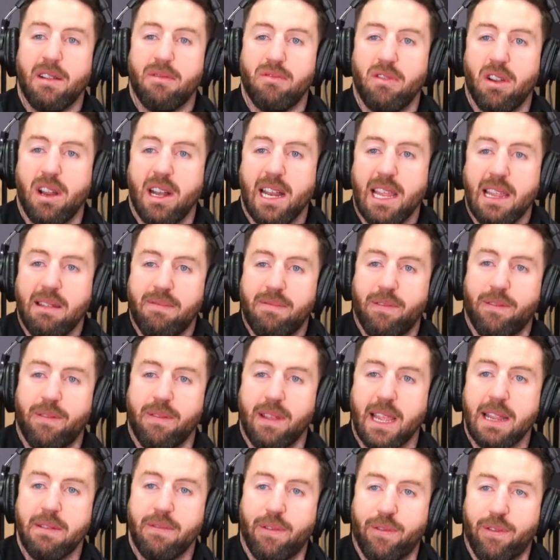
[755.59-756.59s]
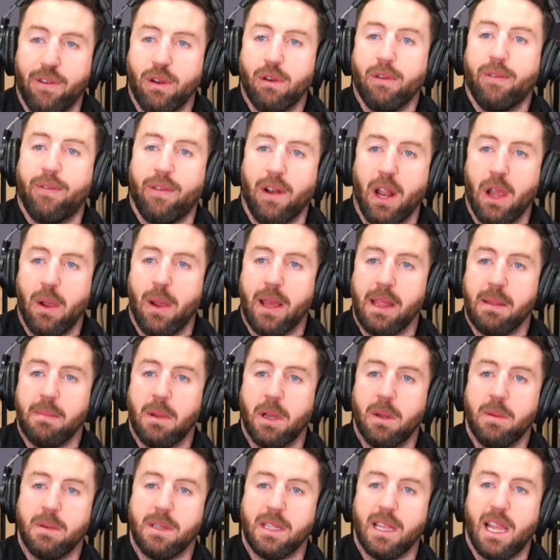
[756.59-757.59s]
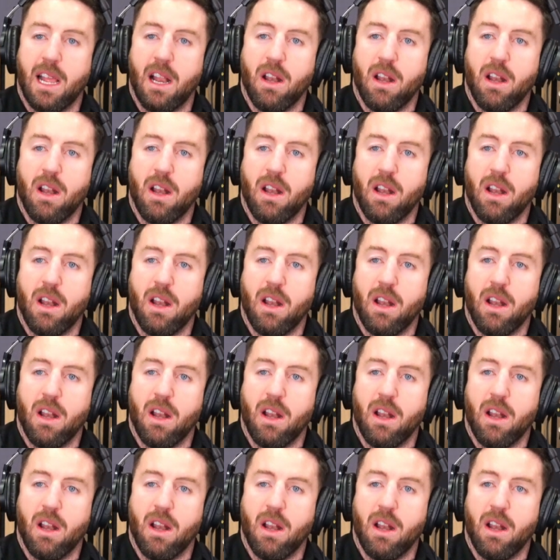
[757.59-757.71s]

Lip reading: really in full flow at the moment, do they?